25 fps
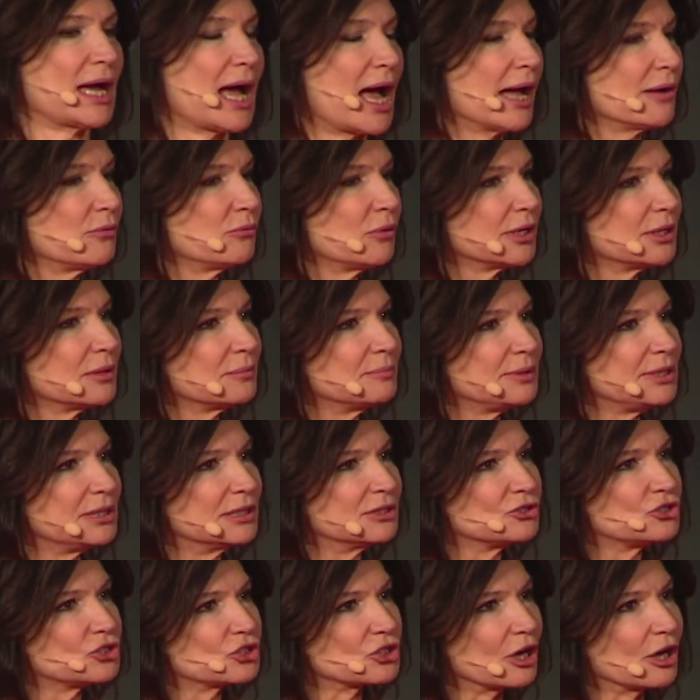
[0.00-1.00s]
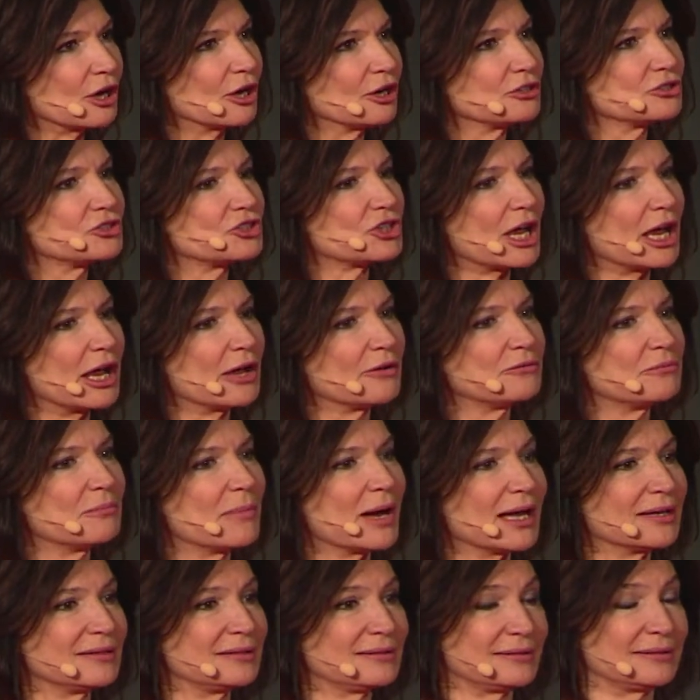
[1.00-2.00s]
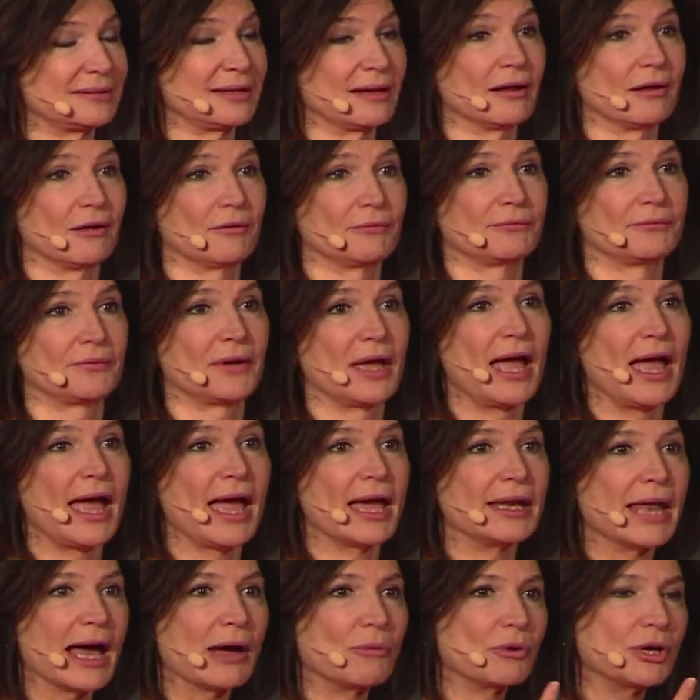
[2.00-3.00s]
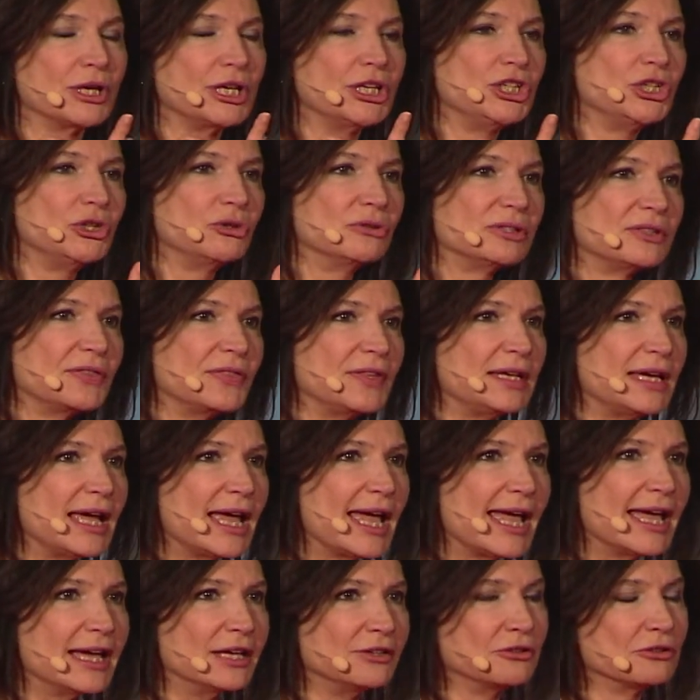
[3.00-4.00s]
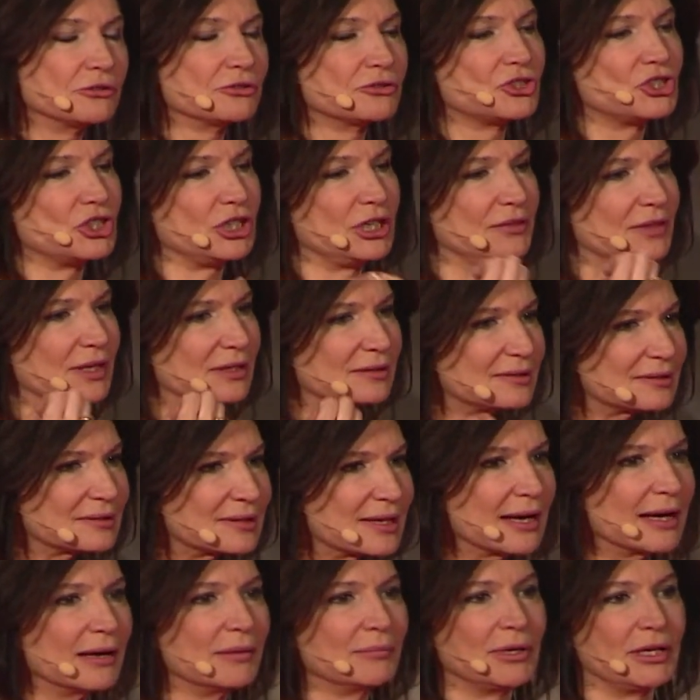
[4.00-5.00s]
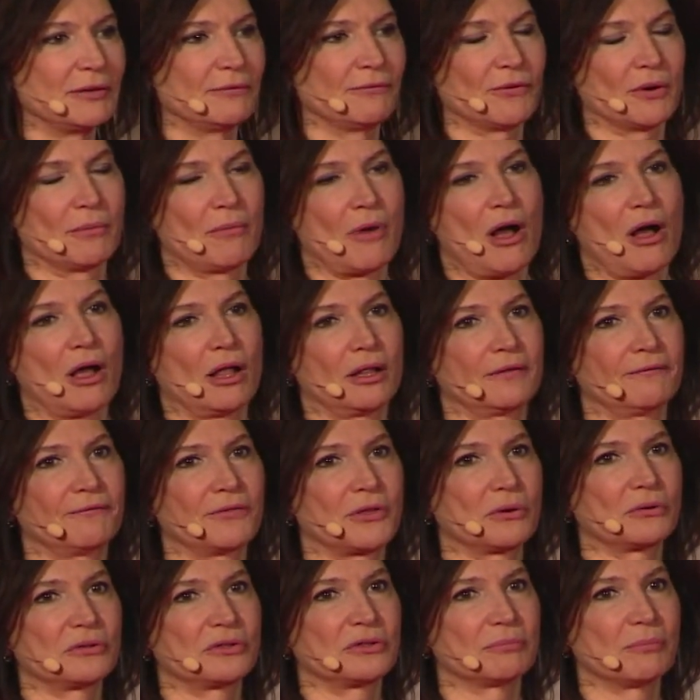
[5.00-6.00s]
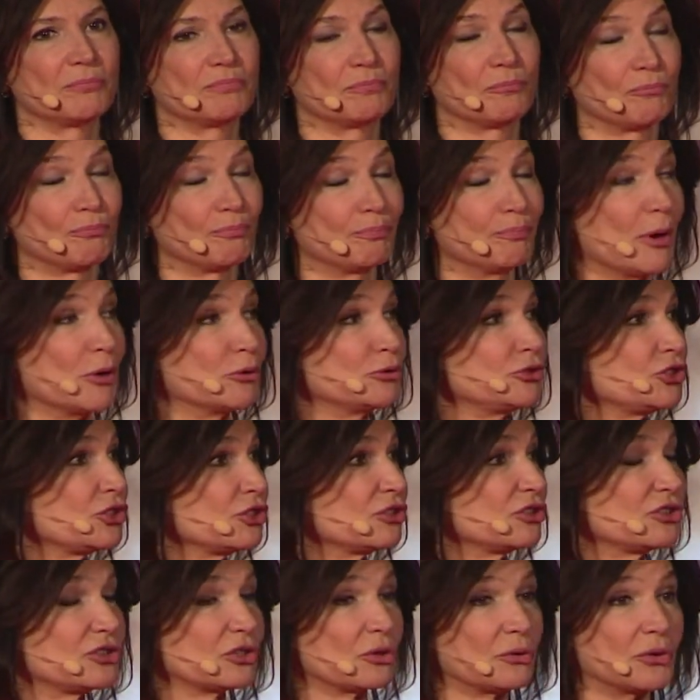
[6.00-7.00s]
I want to be in charge of myself, and I want to use the energy that's coming from all of those emotions so